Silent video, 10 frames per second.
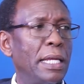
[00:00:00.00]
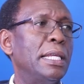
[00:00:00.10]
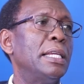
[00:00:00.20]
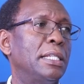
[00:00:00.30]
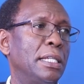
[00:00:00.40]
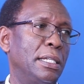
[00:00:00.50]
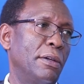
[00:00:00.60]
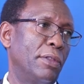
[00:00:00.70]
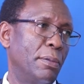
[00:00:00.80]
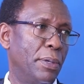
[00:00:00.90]
the identity
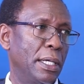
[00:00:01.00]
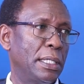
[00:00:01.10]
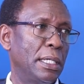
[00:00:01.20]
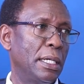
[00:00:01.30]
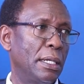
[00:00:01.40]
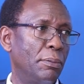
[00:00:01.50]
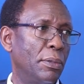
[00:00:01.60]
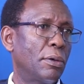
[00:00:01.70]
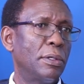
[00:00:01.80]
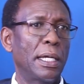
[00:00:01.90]
of the person,
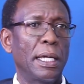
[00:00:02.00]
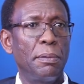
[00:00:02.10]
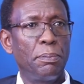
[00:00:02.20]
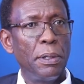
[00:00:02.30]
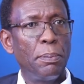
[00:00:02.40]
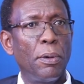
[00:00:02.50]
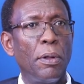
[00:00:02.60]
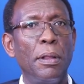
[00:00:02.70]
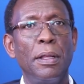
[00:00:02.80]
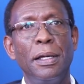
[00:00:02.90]
because again,
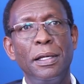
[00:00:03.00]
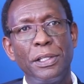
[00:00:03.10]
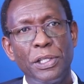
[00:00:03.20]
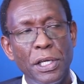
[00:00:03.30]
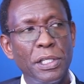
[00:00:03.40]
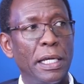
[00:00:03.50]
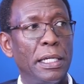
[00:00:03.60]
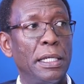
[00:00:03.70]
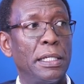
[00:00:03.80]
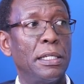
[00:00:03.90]
people change
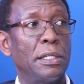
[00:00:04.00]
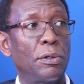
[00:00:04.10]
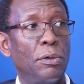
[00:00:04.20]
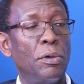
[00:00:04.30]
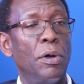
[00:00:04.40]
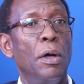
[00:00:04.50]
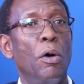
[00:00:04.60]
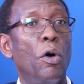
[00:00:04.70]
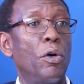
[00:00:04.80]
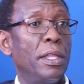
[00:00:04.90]
identity, so,
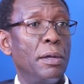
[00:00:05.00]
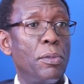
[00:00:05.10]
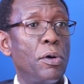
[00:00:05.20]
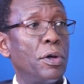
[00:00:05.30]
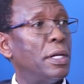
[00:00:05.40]
or they borrow